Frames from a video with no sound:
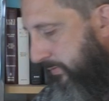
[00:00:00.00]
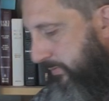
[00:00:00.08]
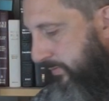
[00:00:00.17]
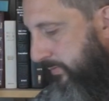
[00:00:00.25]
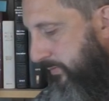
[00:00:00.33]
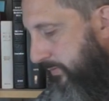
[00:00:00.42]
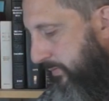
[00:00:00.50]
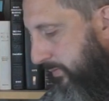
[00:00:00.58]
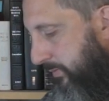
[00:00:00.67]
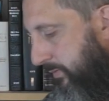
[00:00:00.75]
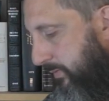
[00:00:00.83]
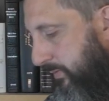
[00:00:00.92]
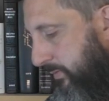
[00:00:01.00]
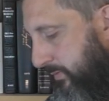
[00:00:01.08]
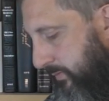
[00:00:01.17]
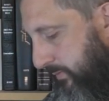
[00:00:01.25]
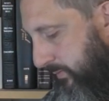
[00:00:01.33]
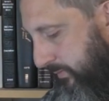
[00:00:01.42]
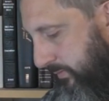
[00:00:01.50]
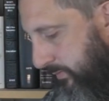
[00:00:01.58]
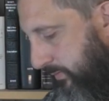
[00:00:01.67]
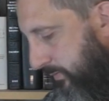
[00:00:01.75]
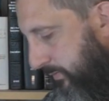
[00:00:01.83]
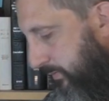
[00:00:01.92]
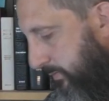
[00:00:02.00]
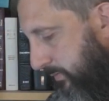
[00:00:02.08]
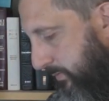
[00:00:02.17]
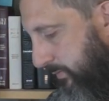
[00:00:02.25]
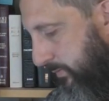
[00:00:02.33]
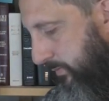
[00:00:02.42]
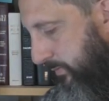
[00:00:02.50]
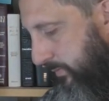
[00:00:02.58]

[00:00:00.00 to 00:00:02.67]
Nobody speaks.